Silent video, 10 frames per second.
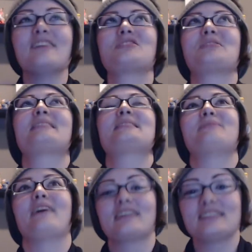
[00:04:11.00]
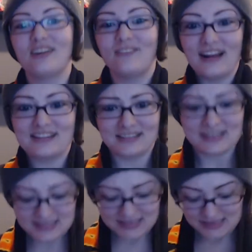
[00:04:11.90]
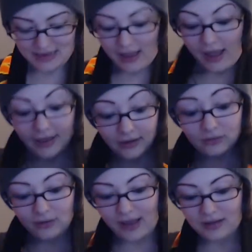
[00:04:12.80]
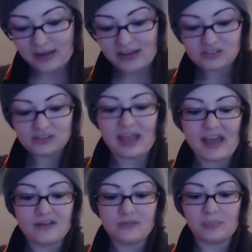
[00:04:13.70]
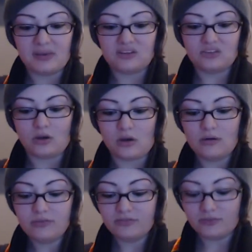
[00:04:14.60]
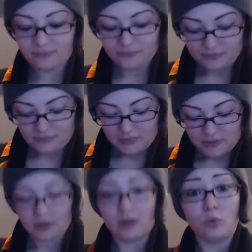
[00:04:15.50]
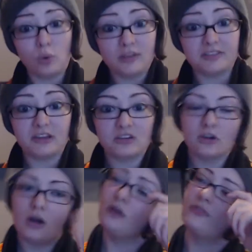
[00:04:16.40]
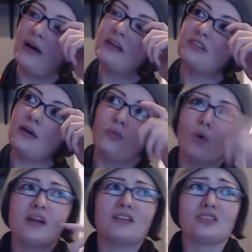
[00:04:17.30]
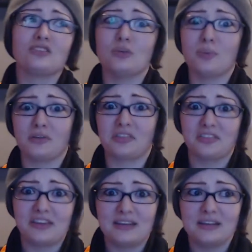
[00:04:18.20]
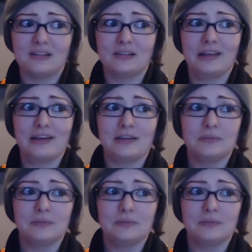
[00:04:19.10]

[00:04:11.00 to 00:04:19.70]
Jurassic Park so much. And this is I don't I don't actually have a big scarf, like or a thick scarf. I just have one super thin, like